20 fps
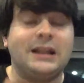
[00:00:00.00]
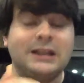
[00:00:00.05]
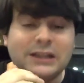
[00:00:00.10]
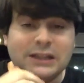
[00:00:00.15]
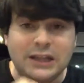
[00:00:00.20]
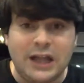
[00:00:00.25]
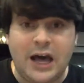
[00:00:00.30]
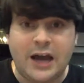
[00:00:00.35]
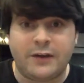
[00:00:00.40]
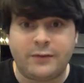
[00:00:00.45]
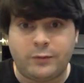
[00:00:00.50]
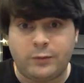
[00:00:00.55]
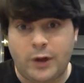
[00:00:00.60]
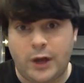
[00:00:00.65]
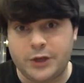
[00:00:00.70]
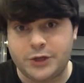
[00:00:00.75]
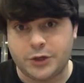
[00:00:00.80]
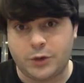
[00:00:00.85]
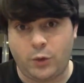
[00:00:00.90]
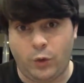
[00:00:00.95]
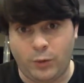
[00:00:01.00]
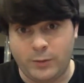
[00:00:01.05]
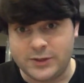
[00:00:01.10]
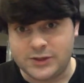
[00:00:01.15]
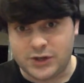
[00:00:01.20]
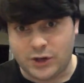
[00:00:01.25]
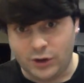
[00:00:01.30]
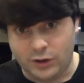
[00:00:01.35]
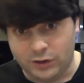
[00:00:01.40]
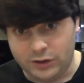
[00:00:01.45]
a lot of Roger
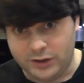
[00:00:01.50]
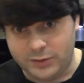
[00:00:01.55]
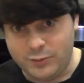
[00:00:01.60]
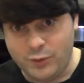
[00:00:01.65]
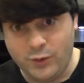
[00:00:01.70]
Corman's early